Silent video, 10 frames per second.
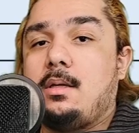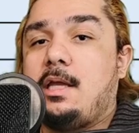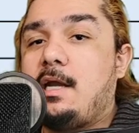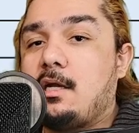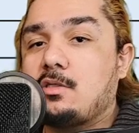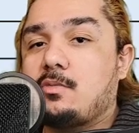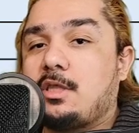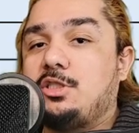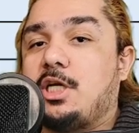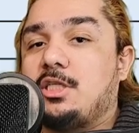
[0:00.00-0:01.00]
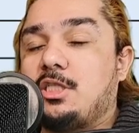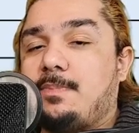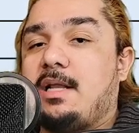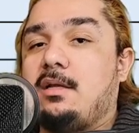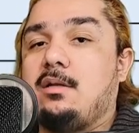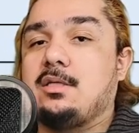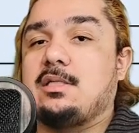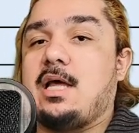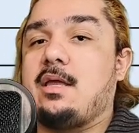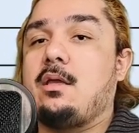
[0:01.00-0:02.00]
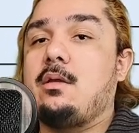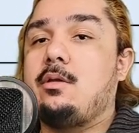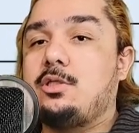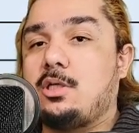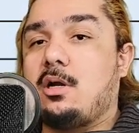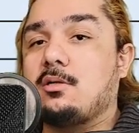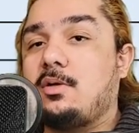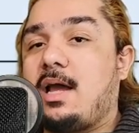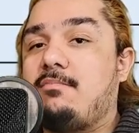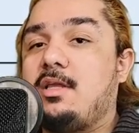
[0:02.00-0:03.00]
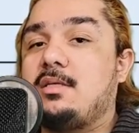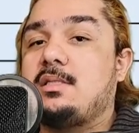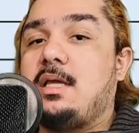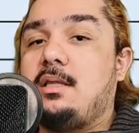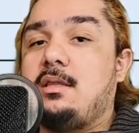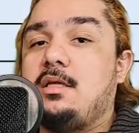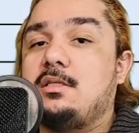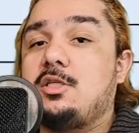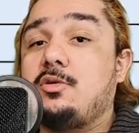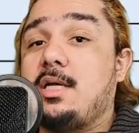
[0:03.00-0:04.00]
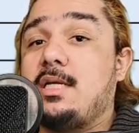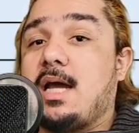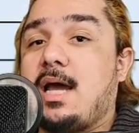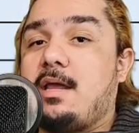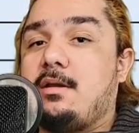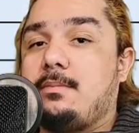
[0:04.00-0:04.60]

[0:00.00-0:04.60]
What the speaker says: Here's what the judge's ballot looks like. You should also have this in the student guide.